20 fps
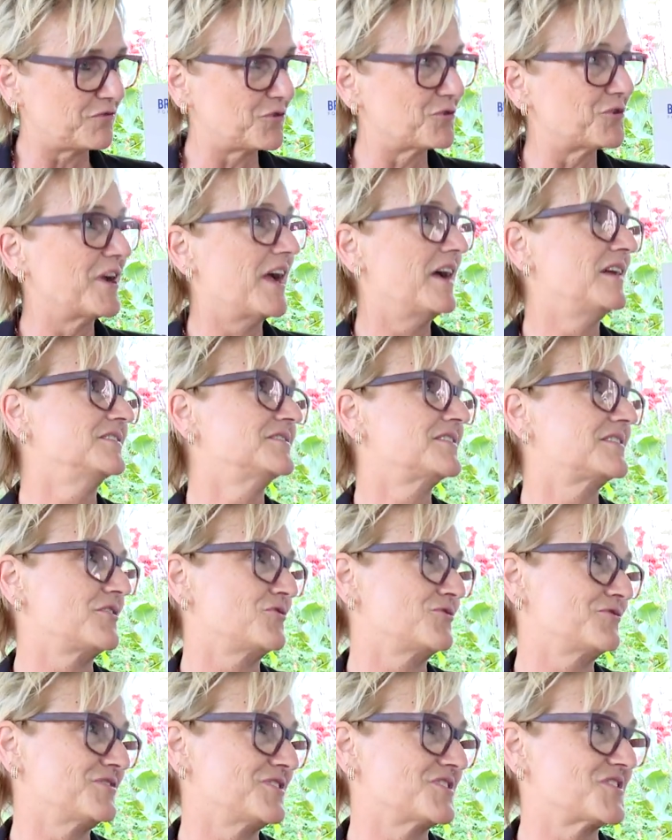for health
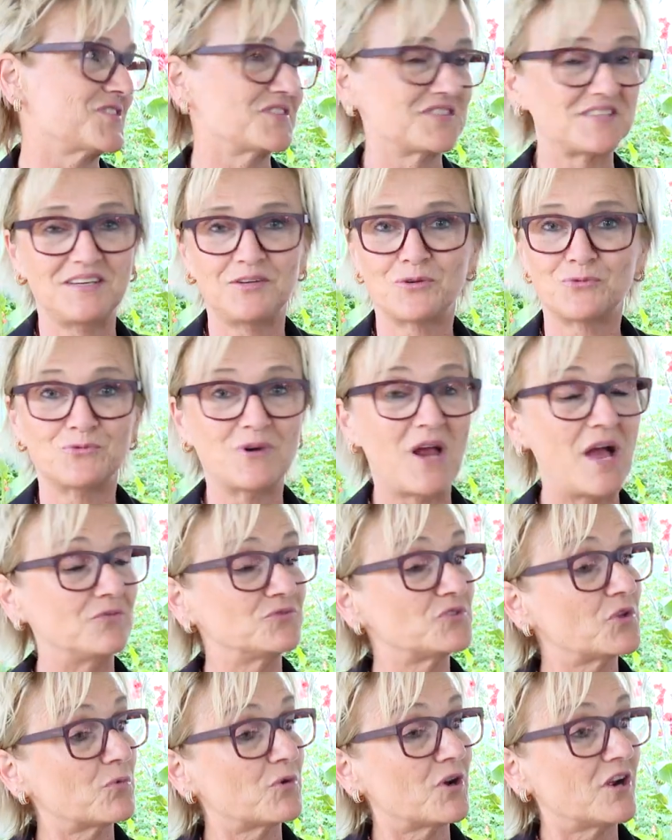services
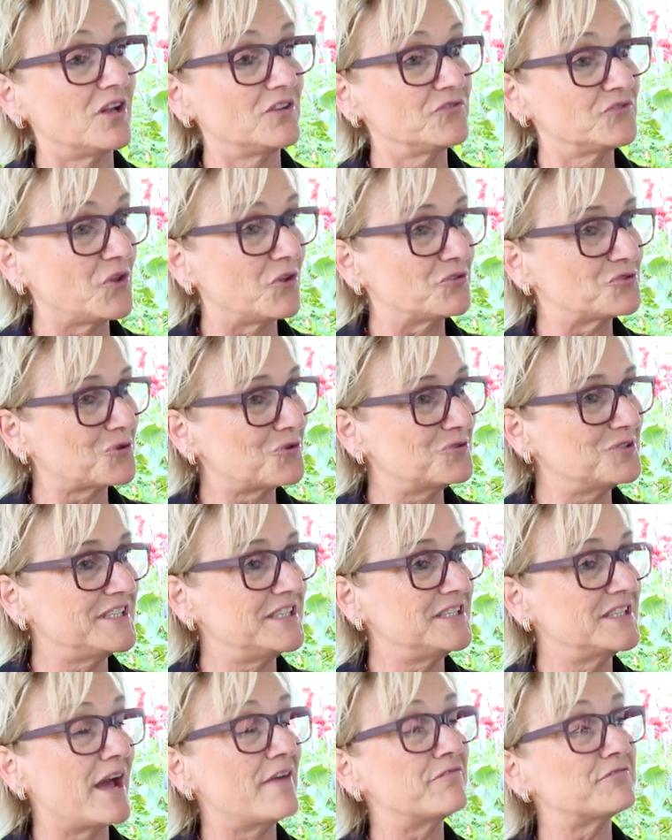around the world, not
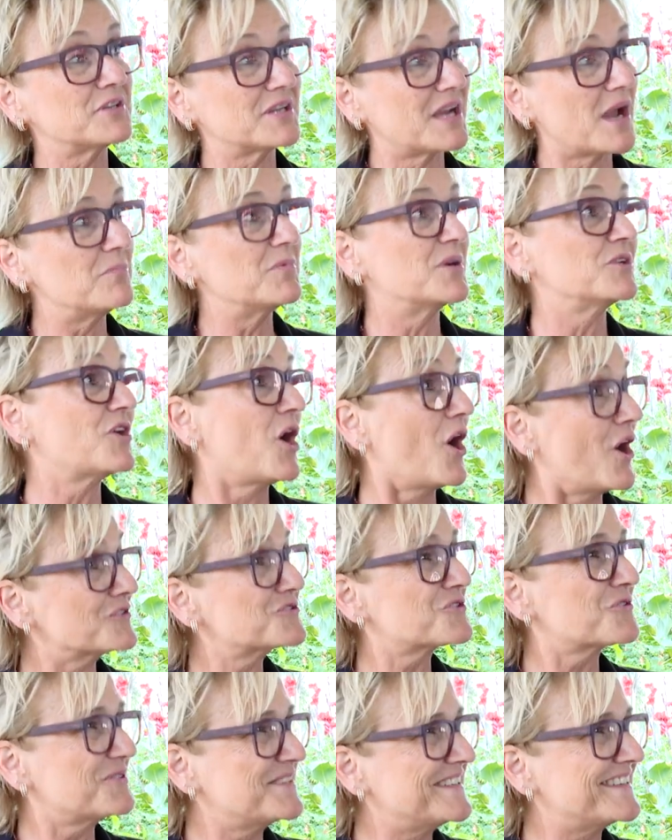only in Africa, but
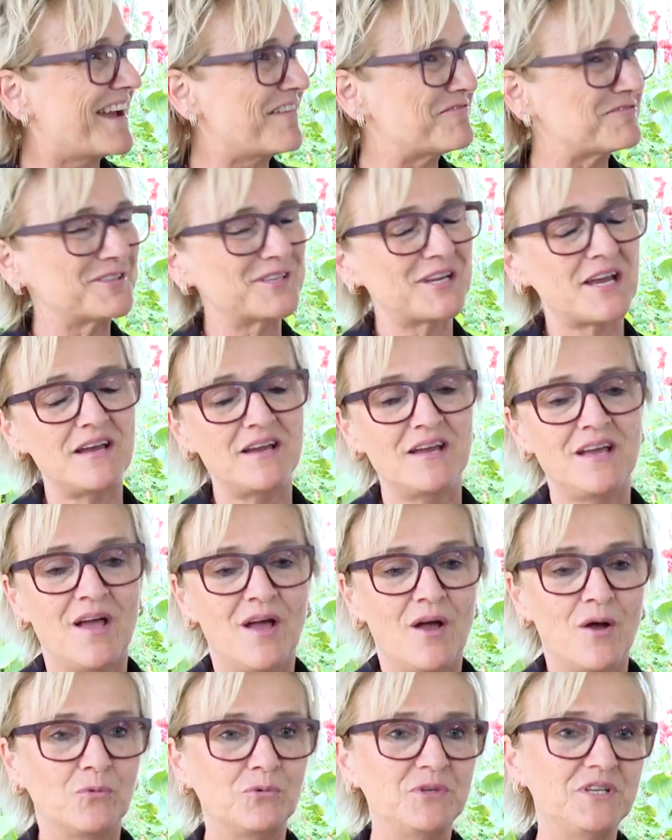also in Africa.
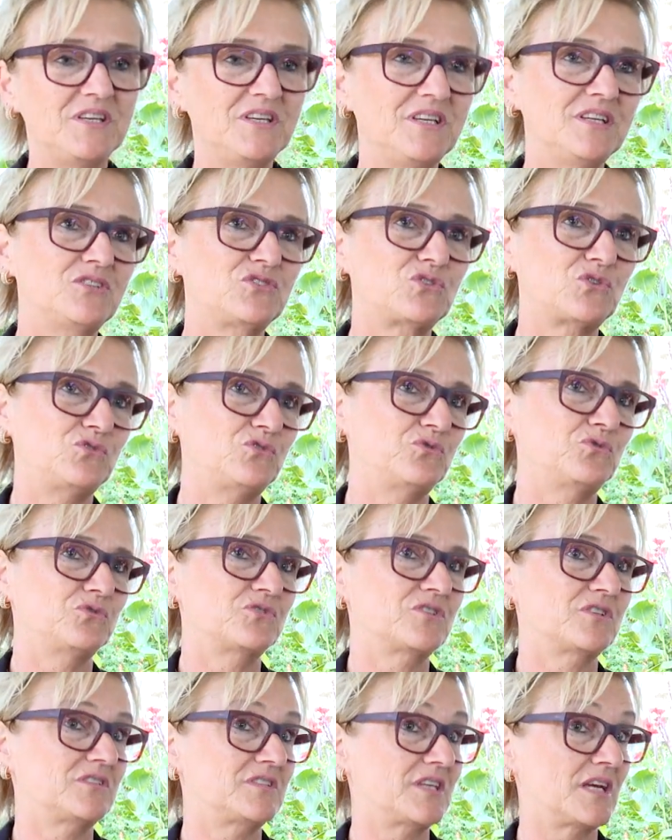We need to
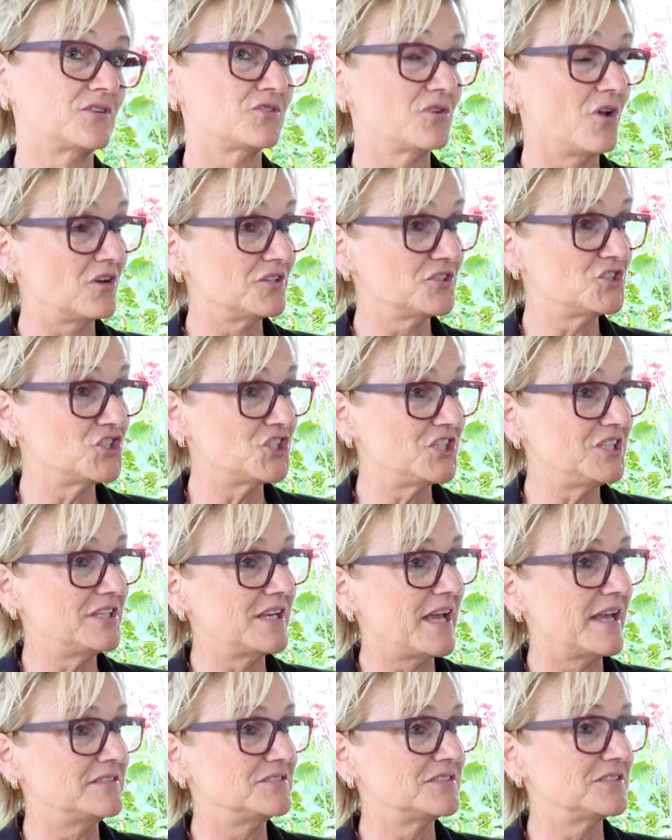use the
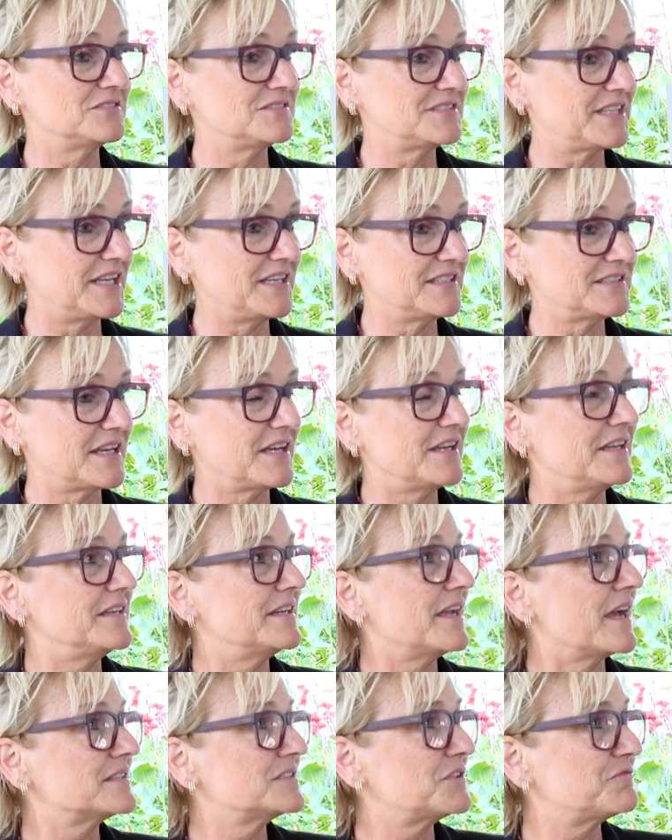technology and the data
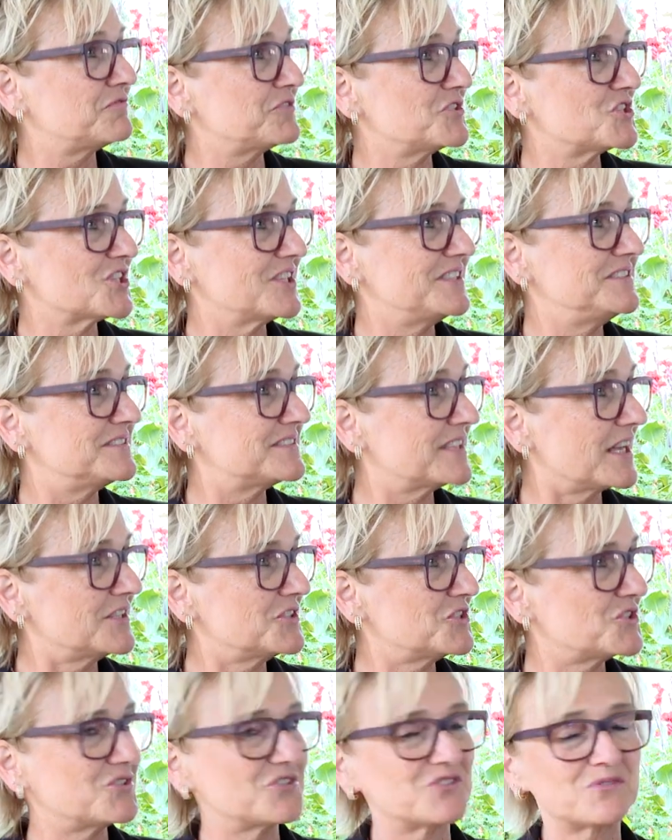and artificial
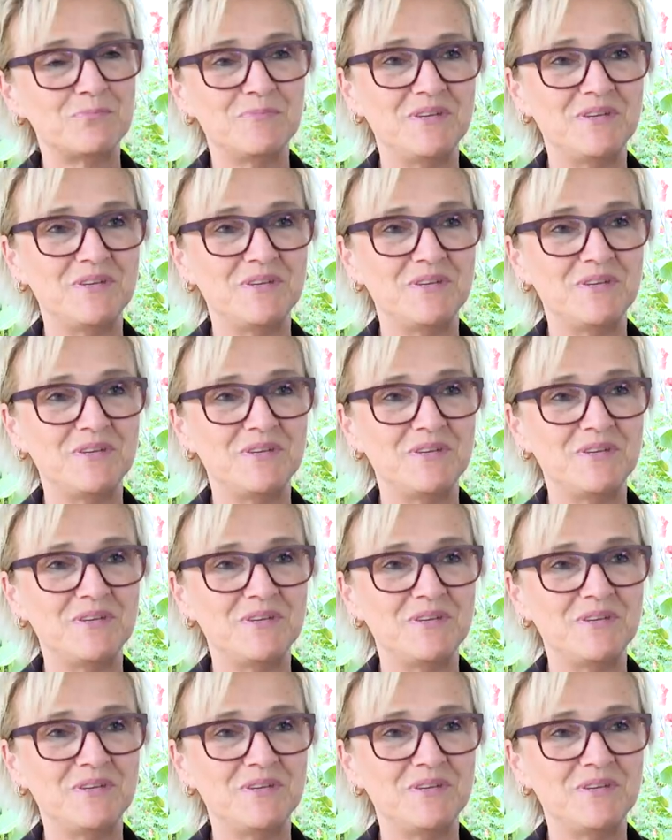intelligence